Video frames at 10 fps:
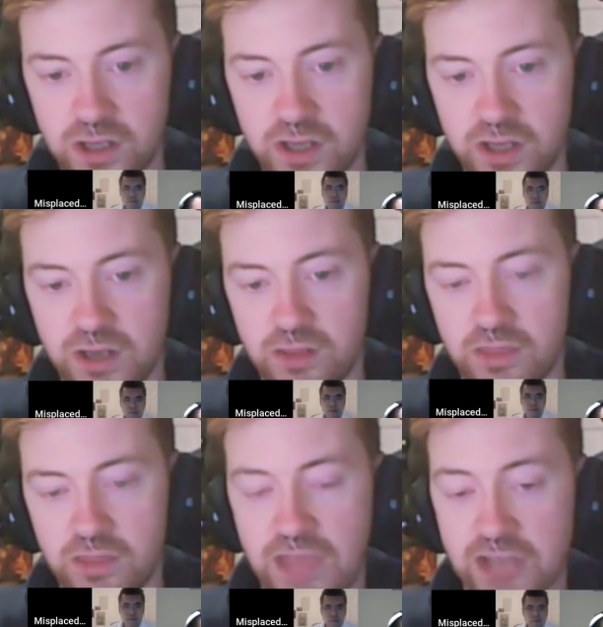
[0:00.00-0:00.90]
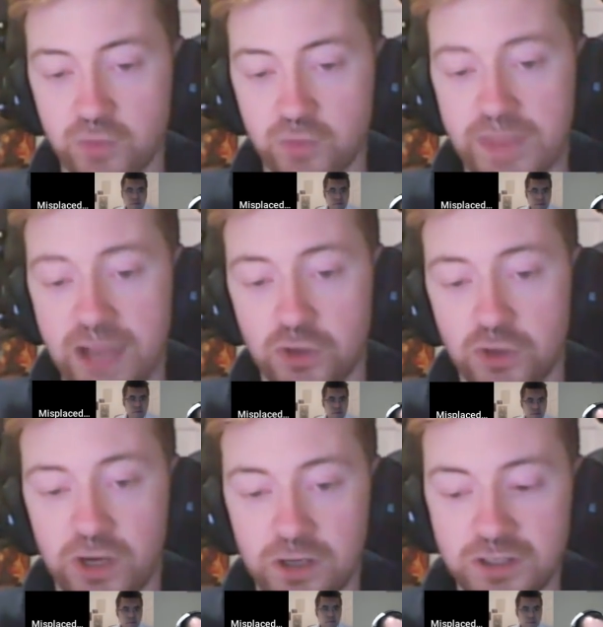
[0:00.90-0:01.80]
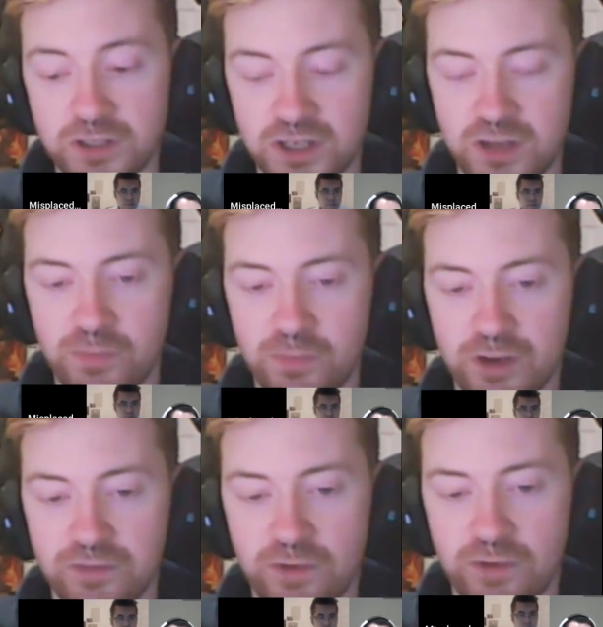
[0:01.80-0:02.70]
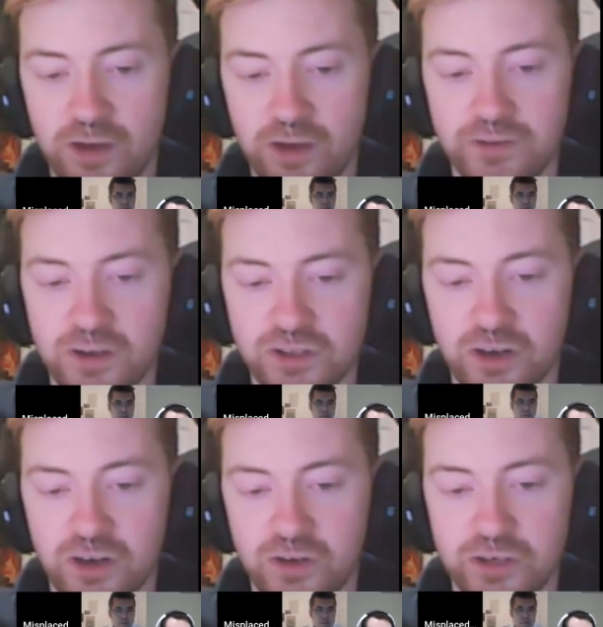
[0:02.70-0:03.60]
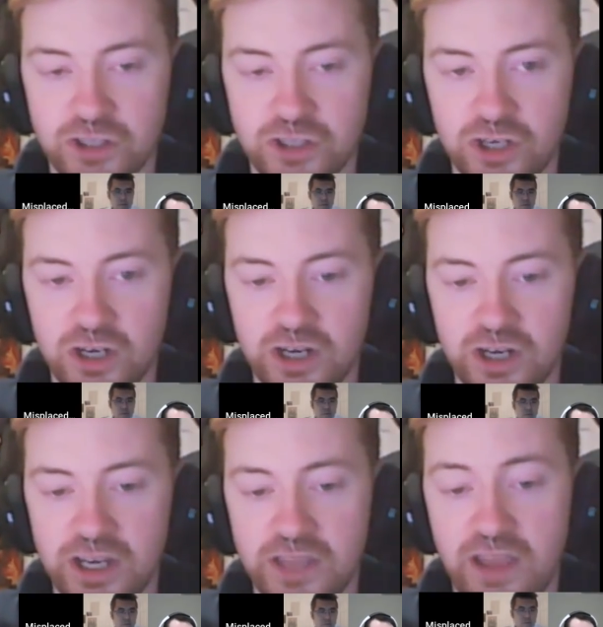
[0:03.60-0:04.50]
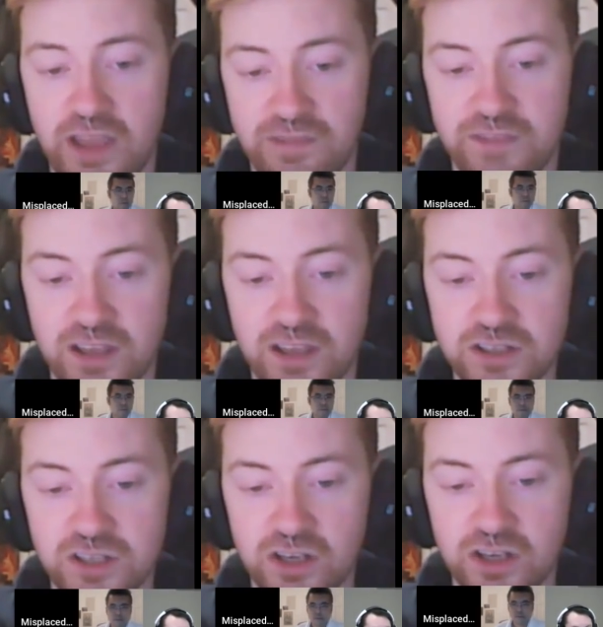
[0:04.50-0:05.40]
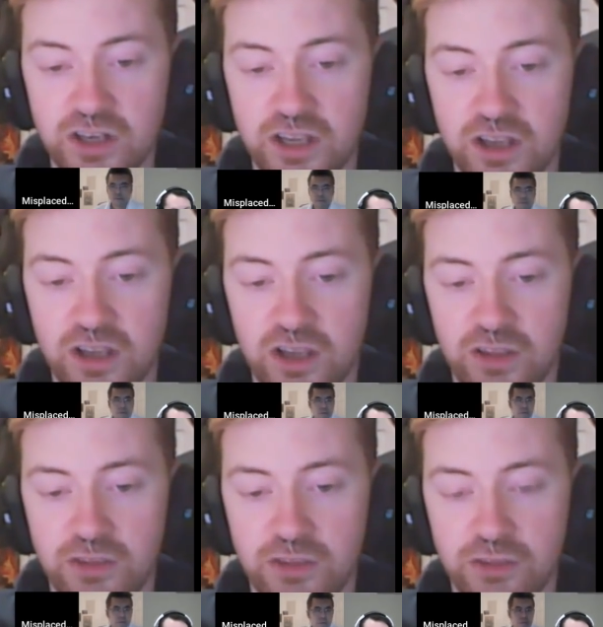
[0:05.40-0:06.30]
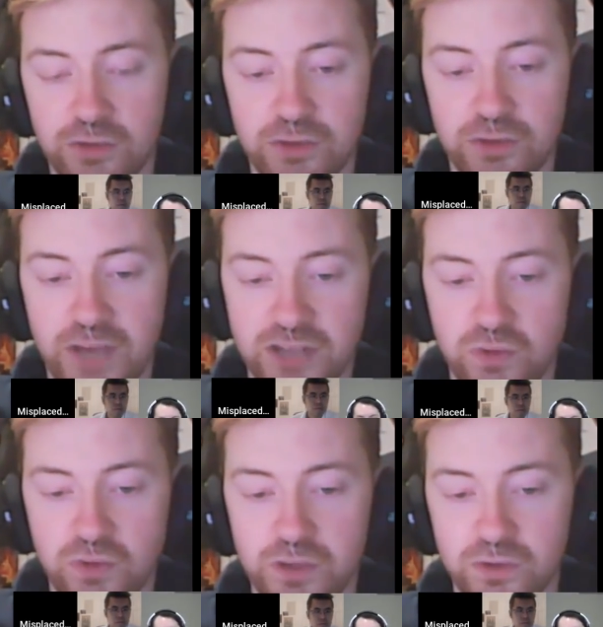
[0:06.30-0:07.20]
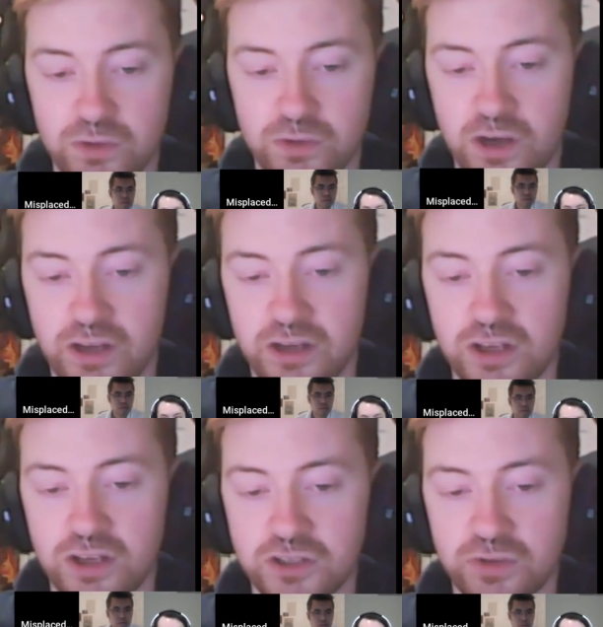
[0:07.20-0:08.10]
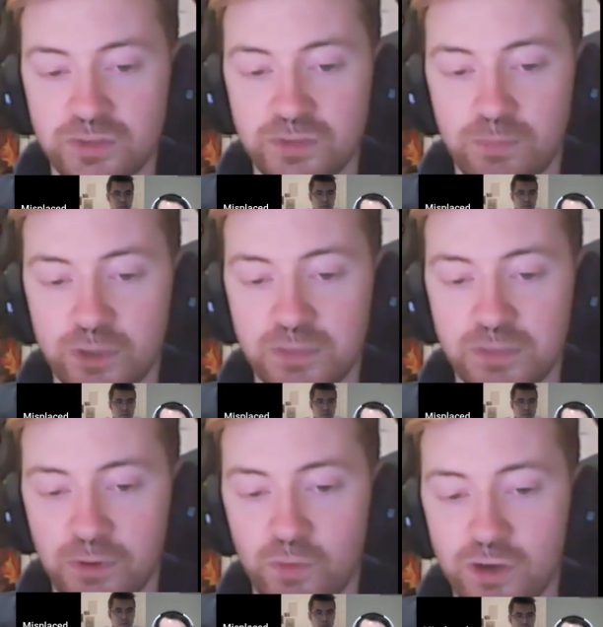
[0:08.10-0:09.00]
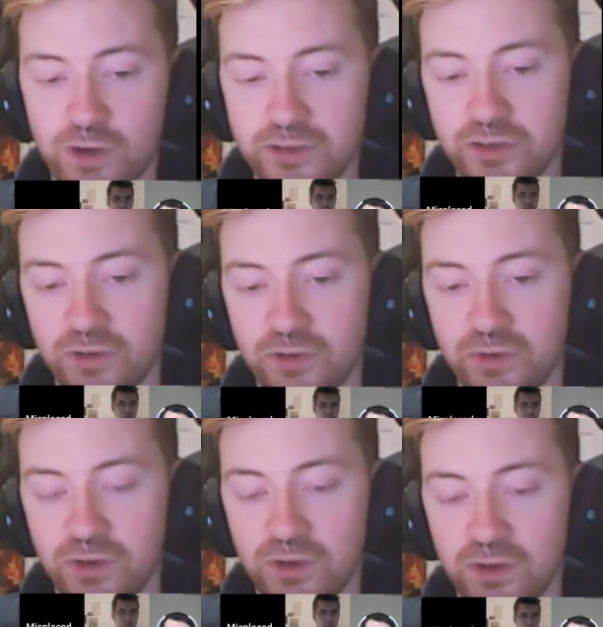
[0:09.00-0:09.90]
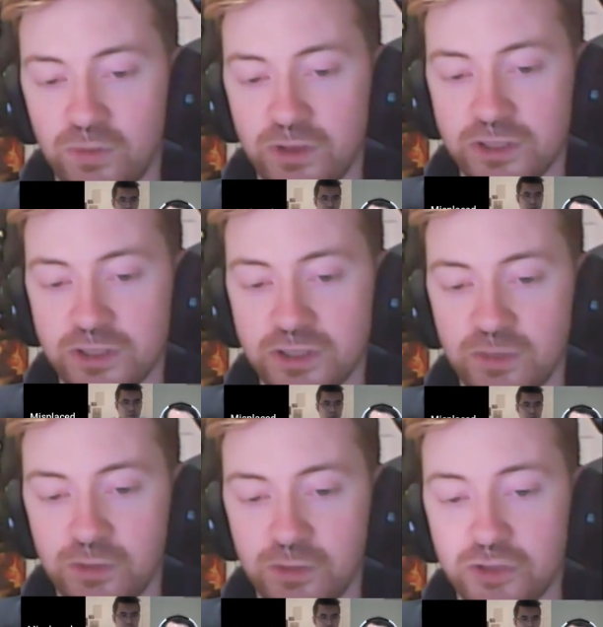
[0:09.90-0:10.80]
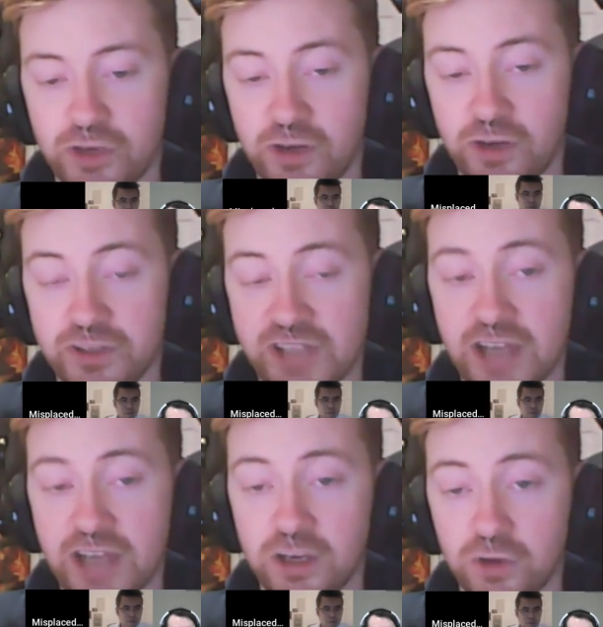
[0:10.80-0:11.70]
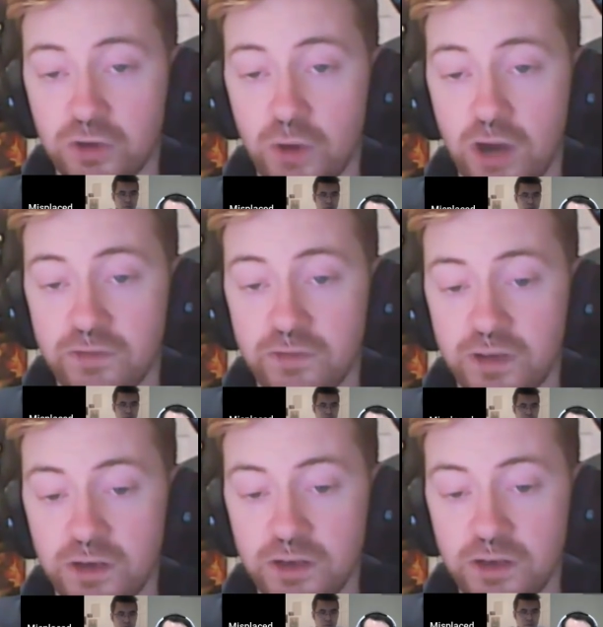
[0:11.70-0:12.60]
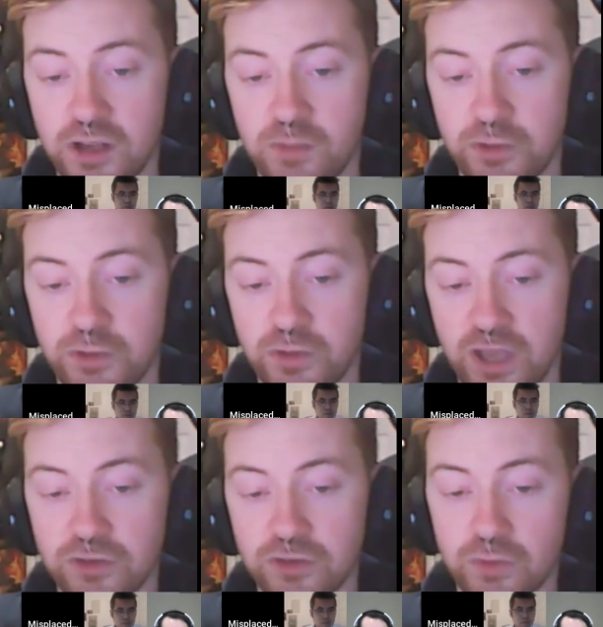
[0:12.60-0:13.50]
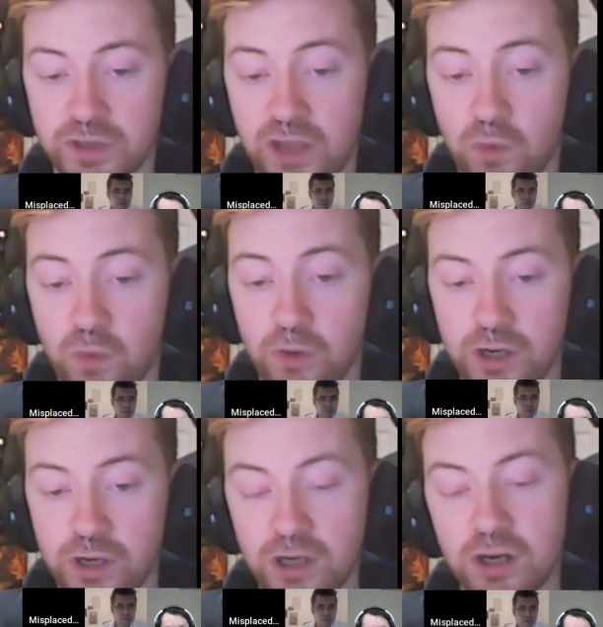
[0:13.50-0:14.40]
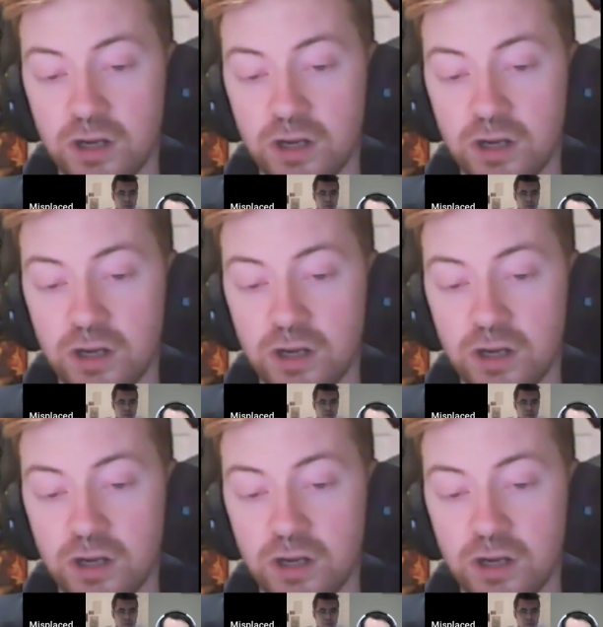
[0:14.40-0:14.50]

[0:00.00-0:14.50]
And that's when that triggers. But if Heart of Kieran's not a creature in that phase, the 3/3 has no legal target. So what his opponent wanted to do was put the trigger on the stack and crew Heart of Kieran, but you can't do it in that order.